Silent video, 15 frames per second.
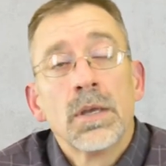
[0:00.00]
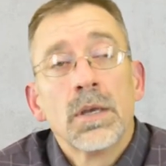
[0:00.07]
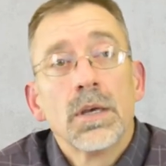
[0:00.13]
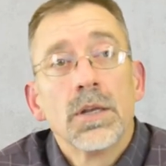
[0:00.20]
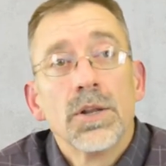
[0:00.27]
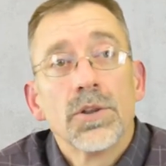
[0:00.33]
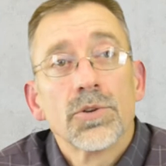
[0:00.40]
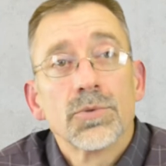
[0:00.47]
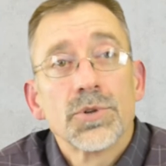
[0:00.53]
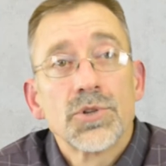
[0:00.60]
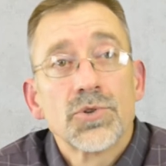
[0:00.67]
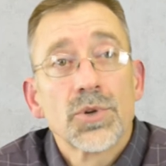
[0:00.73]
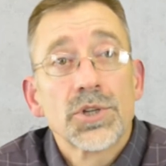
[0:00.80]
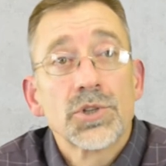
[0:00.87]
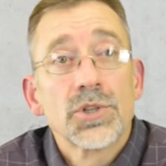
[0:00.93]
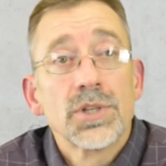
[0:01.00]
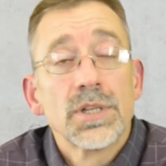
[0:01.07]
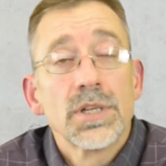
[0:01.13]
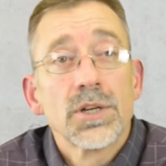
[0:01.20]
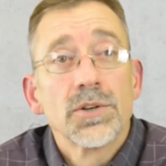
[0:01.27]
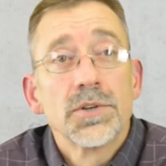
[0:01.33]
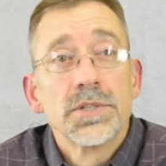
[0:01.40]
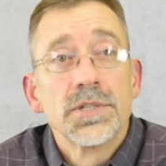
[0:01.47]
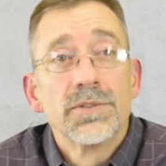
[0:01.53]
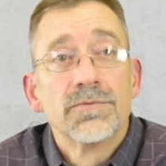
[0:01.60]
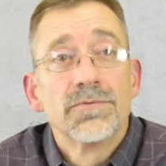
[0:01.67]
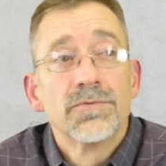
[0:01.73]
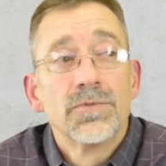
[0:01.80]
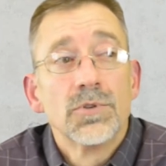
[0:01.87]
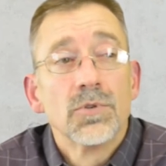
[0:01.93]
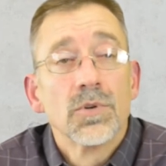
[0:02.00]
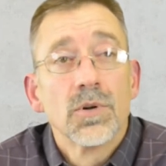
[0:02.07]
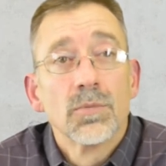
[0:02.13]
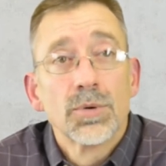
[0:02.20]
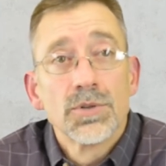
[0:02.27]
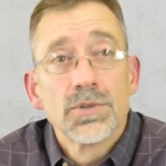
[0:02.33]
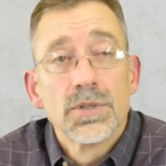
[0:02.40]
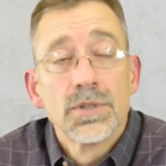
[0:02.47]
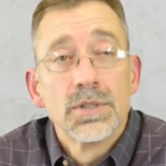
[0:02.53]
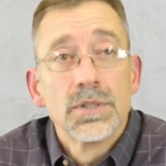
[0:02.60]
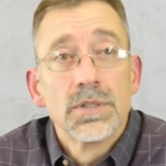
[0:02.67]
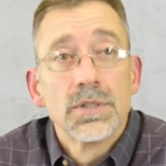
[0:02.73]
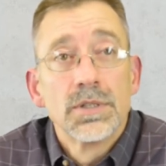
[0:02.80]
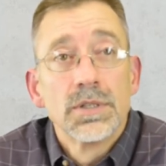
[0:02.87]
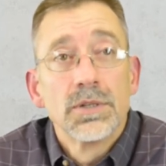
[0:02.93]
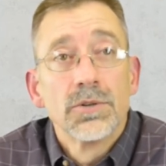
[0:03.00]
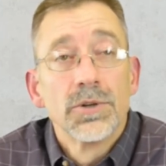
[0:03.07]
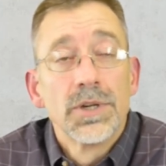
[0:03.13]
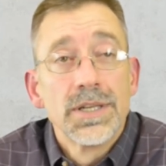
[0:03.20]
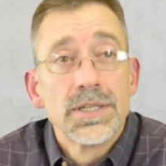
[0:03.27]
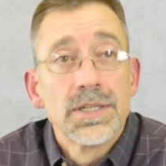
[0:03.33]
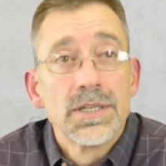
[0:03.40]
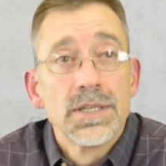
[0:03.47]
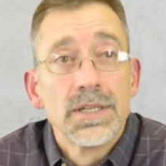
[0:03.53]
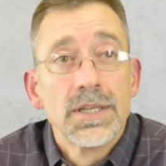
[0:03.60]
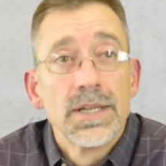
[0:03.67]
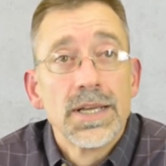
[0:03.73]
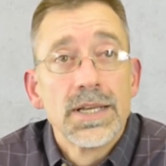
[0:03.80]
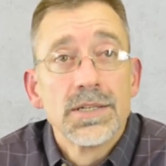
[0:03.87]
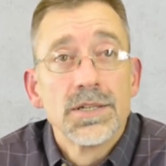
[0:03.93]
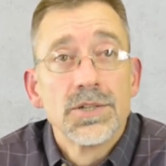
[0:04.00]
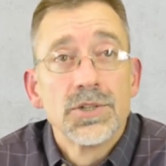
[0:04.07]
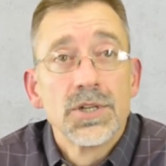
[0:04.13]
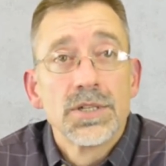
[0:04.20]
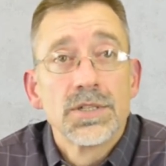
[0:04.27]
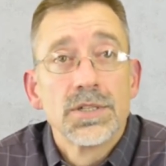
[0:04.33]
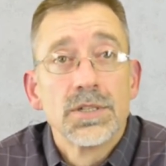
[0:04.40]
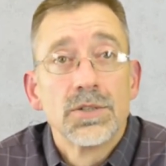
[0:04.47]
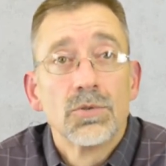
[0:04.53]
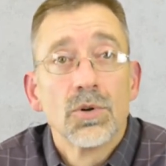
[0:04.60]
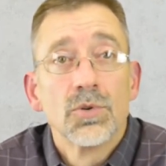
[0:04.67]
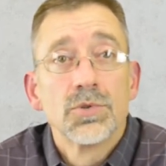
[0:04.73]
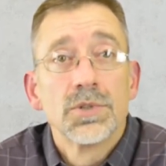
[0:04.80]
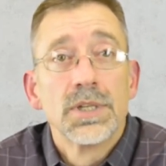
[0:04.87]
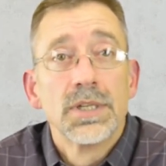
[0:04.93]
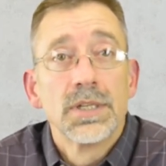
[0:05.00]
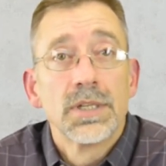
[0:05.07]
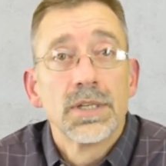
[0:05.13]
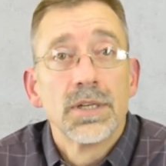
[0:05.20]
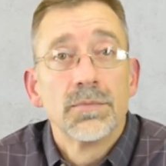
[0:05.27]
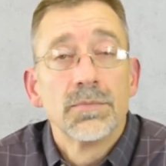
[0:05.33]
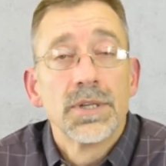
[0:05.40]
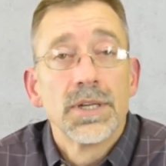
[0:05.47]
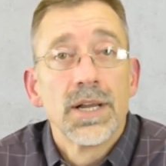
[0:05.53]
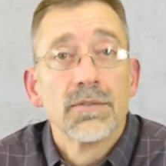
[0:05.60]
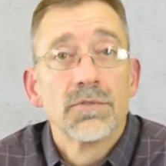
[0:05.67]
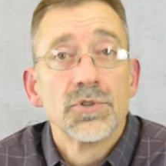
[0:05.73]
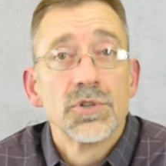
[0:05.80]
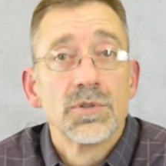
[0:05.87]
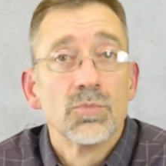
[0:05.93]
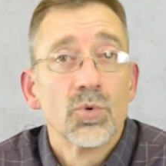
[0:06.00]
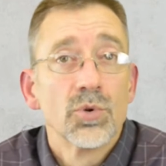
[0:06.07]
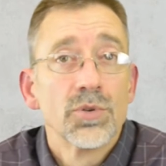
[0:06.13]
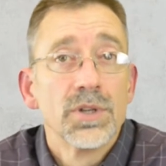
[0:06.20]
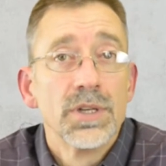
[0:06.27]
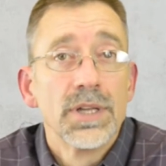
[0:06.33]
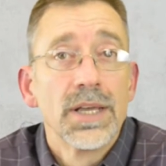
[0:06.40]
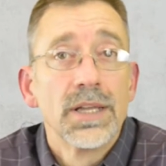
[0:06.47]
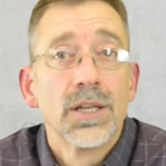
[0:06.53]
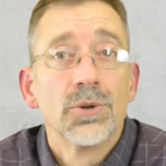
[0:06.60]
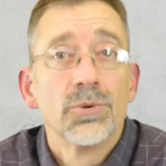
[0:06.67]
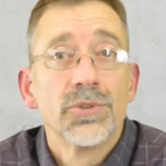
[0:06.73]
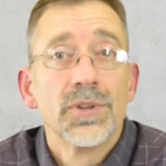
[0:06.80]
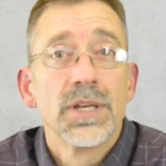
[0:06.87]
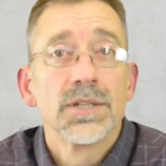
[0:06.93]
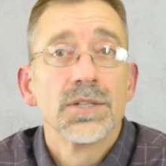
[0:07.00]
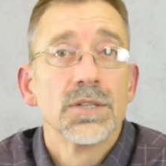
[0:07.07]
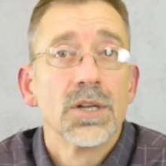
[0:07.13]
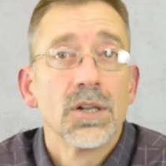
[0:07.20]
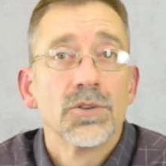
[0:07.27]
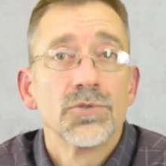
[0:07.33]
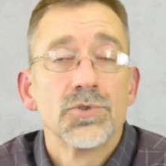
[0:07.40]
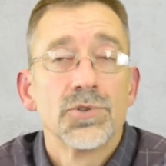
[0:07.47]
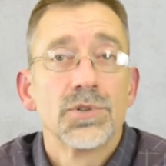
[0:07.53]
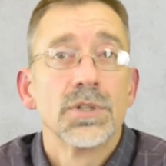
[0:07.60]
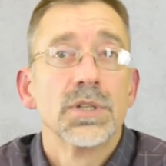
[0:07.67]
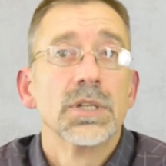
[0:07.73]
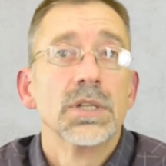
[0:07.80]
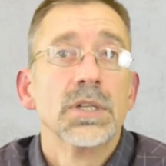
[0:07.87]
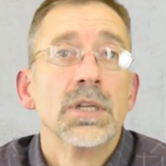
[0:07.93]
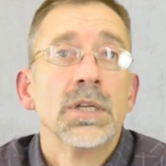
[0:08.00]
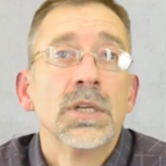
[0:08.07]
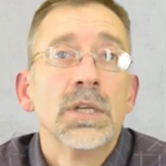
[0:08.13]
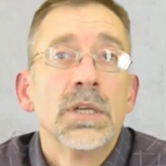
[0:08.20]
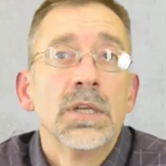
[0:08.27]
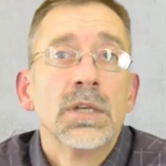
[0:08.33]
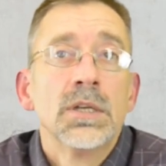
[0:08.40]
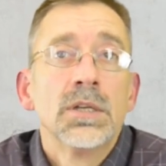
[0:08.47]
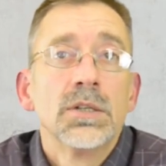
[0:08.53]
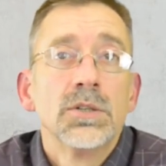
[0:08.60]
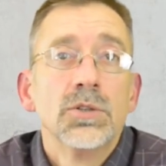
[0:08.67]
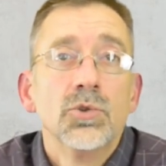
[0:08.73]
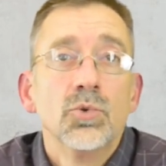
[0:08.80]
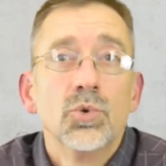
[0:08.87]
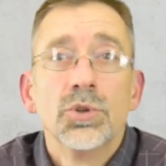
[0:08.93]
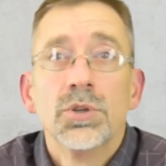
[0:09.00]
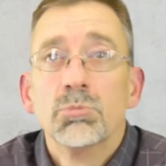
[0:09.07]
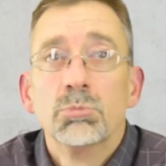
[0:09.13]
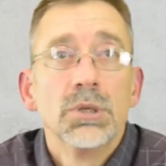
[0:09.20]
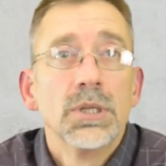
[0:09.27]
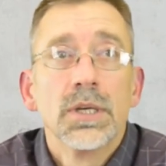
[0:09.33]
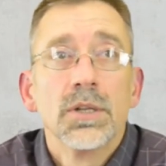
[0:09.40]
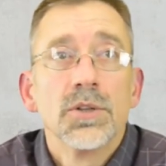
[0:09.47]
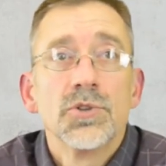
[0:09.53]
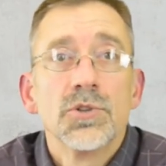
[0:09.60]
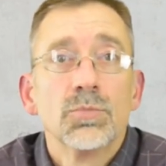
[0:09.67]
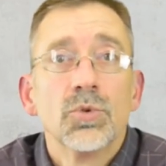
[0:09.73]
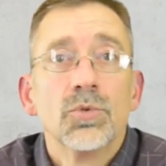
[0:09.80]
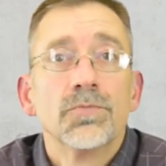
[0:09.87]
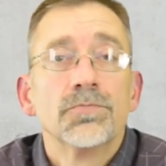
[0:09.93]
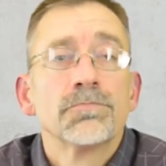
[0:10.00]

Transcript: Another restriction there is if you are a person or an entity that has adjusted gross income that averages more than $900,000, then you wouldn't be eligible.